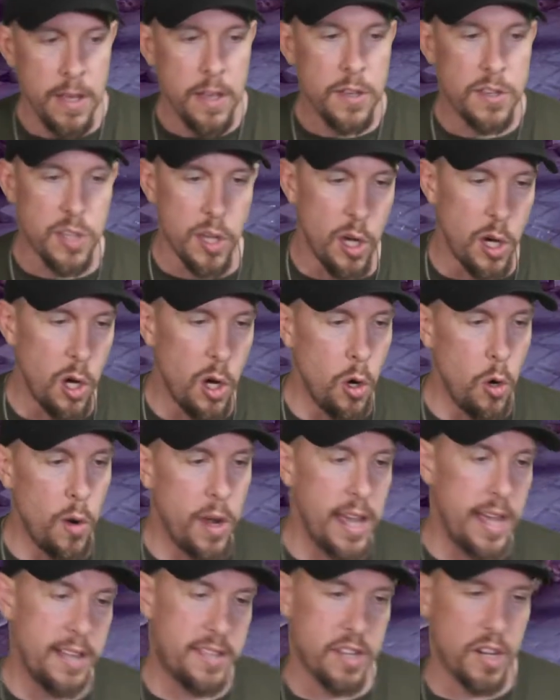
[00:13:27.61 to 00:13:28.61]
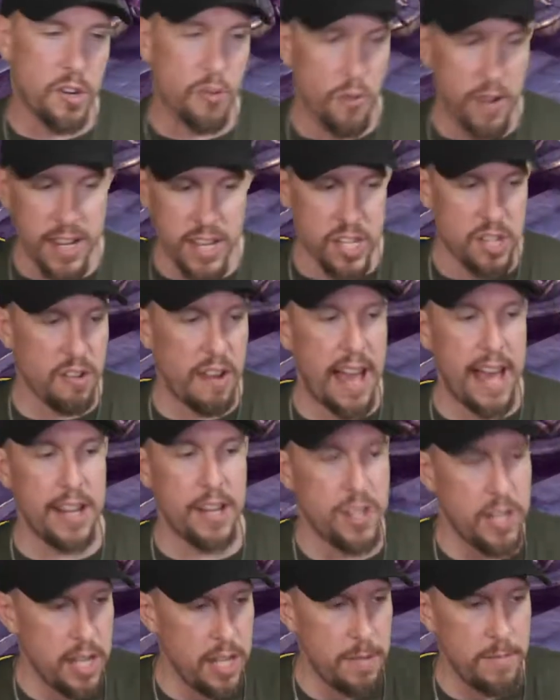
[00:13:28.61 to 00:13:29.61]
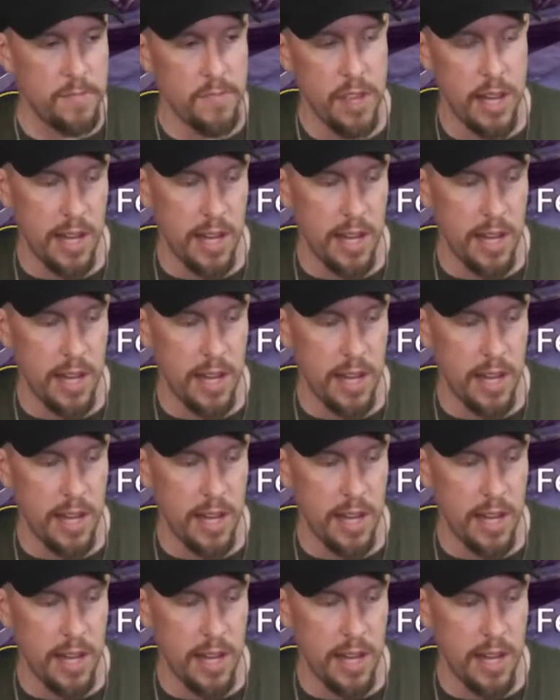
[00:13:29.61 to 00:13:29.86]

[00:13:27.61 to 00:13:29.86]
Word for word: So it's a great strategy.